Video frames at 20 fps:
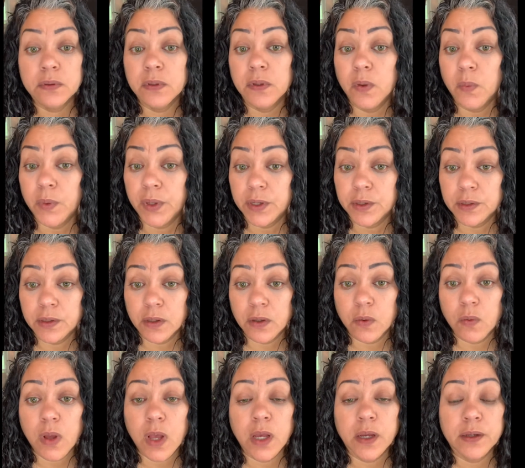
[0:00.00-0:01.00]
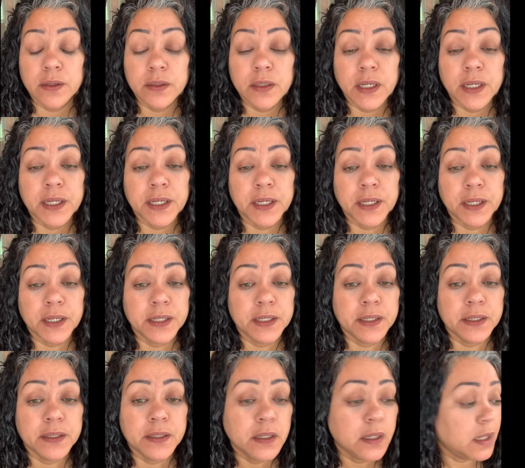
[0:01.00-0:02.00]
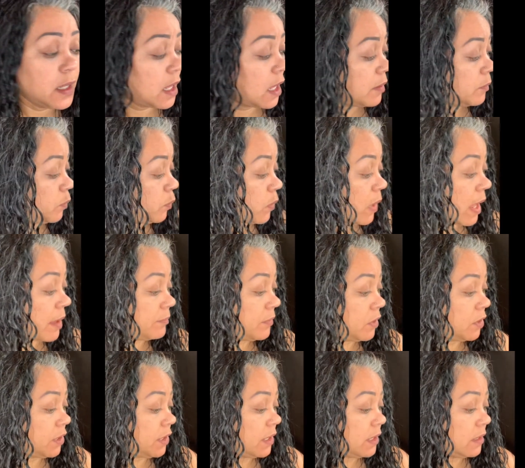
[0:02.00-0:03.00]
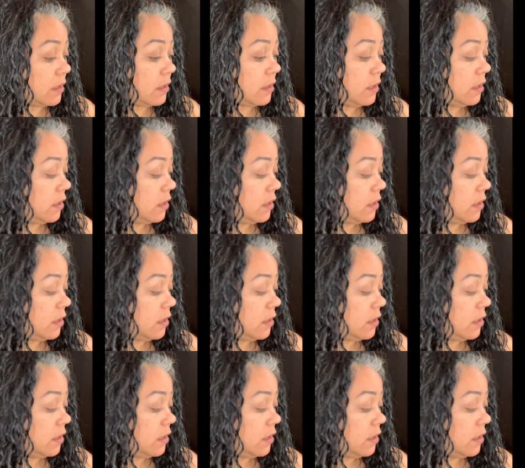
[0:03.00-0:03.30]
we're gonna go on, and I'm gonna